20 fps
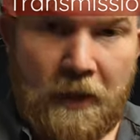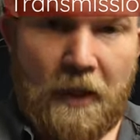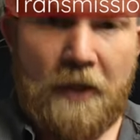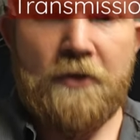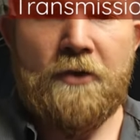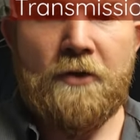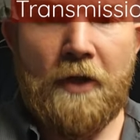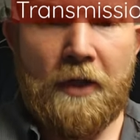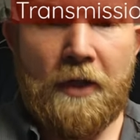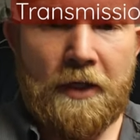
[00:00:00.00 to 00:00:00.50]

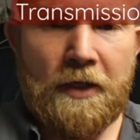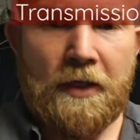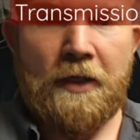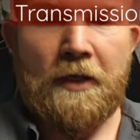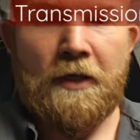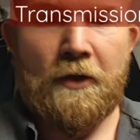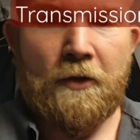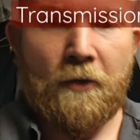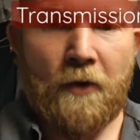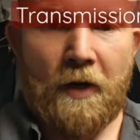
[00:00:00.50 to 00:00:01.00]
and you let it
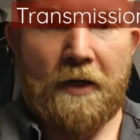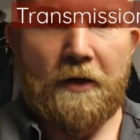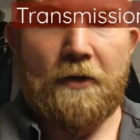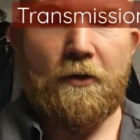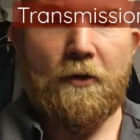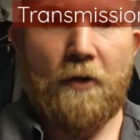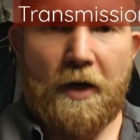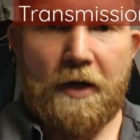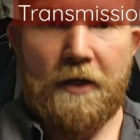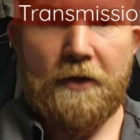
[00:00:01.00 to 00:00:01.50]

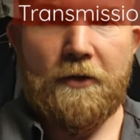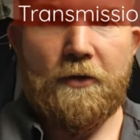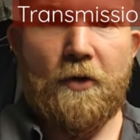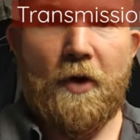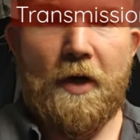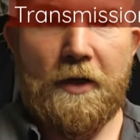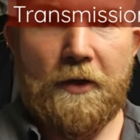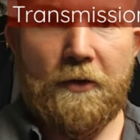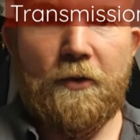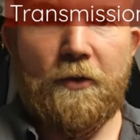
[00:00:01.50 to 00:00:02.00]
crank, crank,
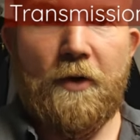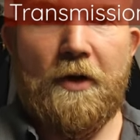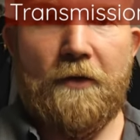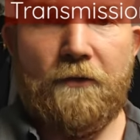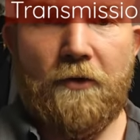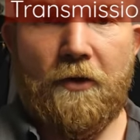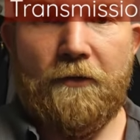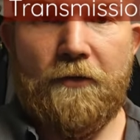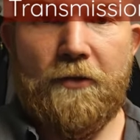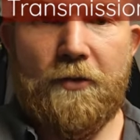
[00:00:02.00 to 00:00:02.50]
crank,
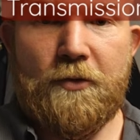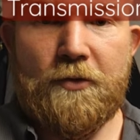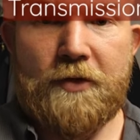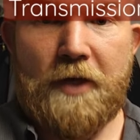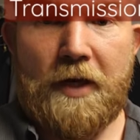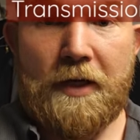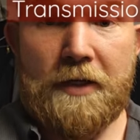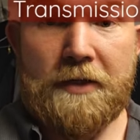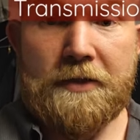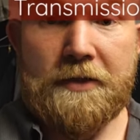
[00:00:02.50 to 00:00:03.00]
crank for a few
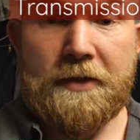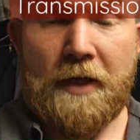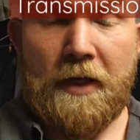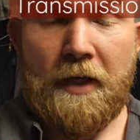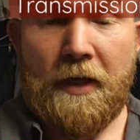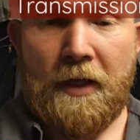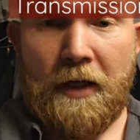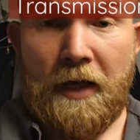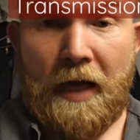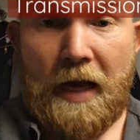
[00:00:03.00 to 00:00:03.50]
seconds
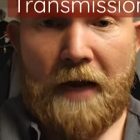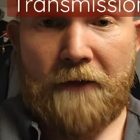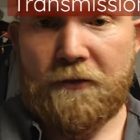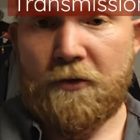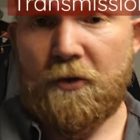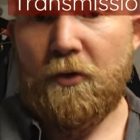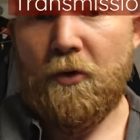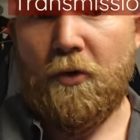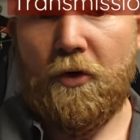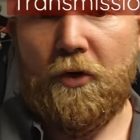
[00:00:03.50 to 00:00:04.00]

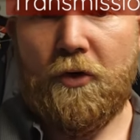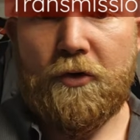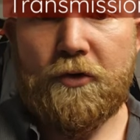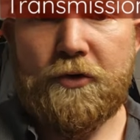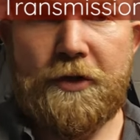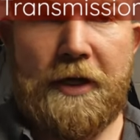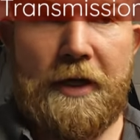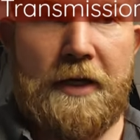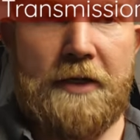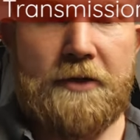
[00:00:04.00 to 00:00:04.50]
after an oil
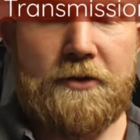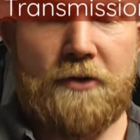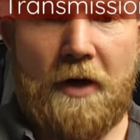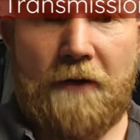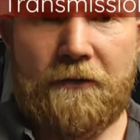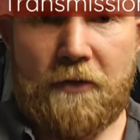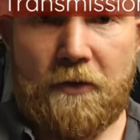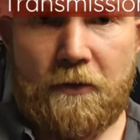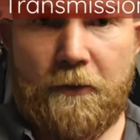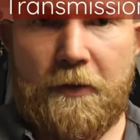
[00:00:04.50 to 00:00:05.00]
change or
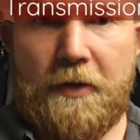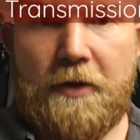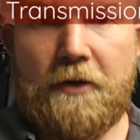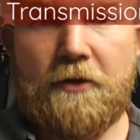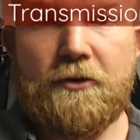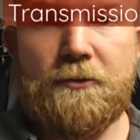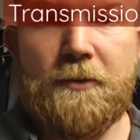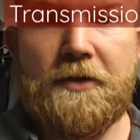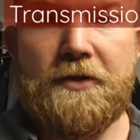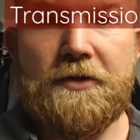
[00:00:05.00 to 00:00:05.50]
after the
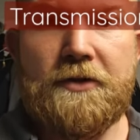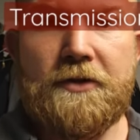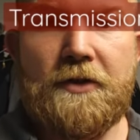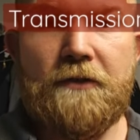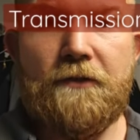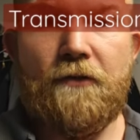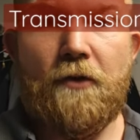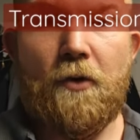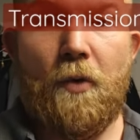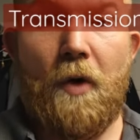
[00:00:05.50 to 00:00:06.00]
vehicle's been
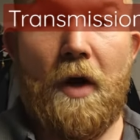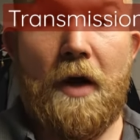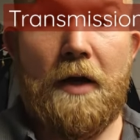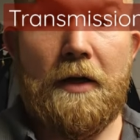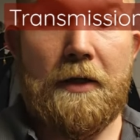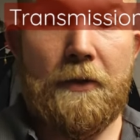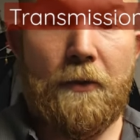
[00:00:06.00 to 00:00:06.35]
sitting for a while.